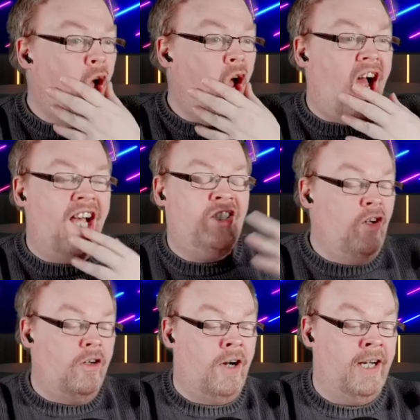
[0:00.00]
That's
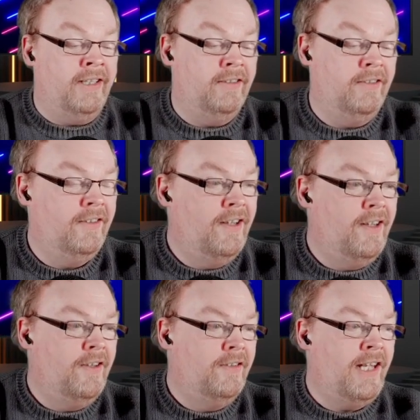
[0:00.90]
not right.
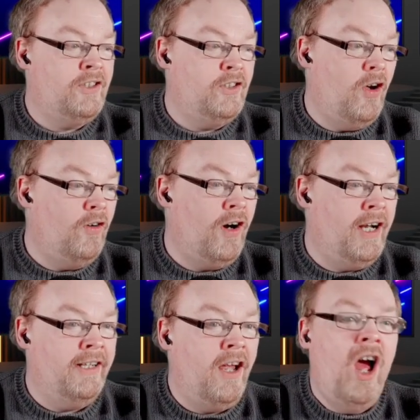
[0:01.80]
That's not
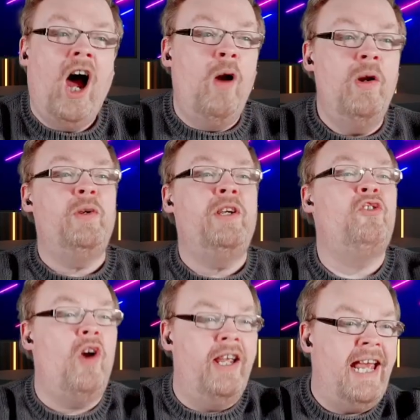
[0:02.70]
right. I wish we could
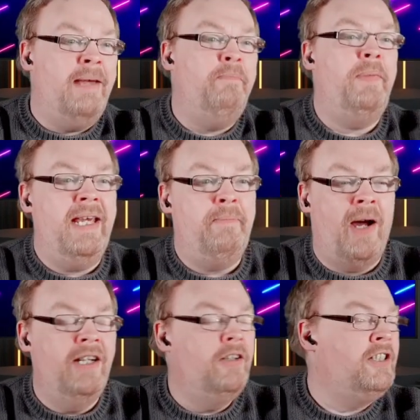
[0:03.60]
try game B, but
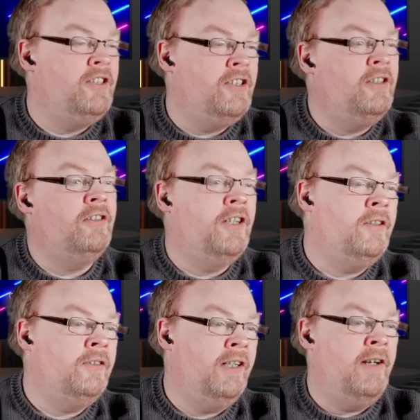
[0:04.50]
I honestly do not
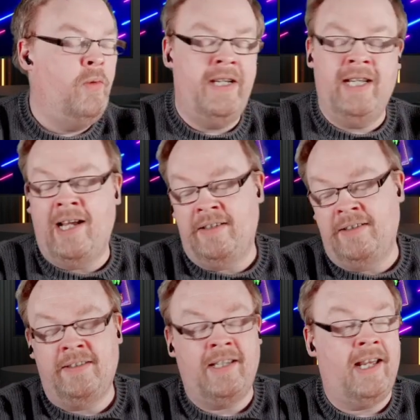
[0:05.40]
know if we can
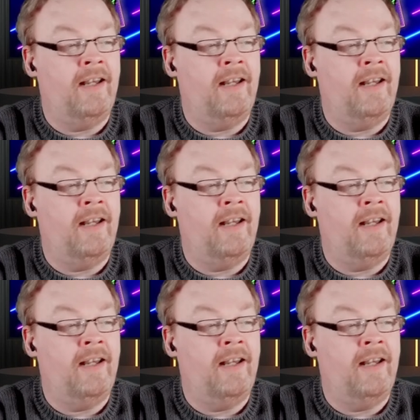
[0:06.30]
access that.